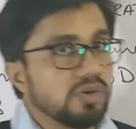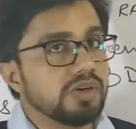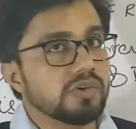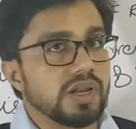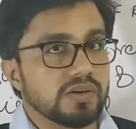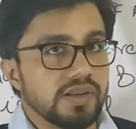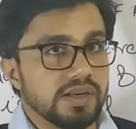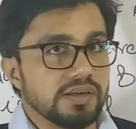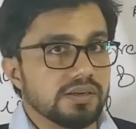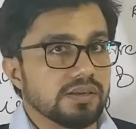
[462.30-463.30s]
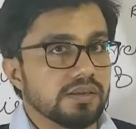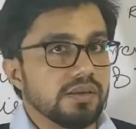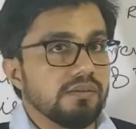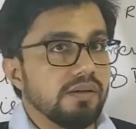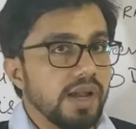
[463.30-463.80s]
You don't need to calculate it.
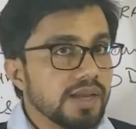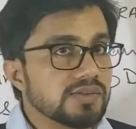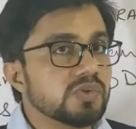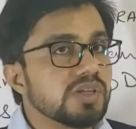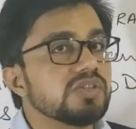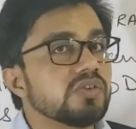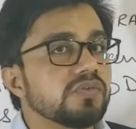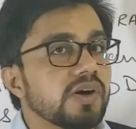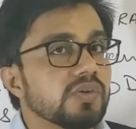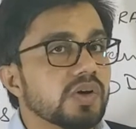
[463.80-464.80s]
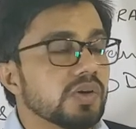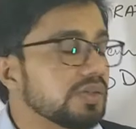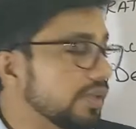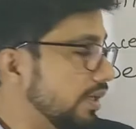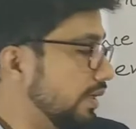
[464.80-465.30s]
As soon as you found
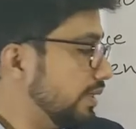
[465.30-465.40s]
out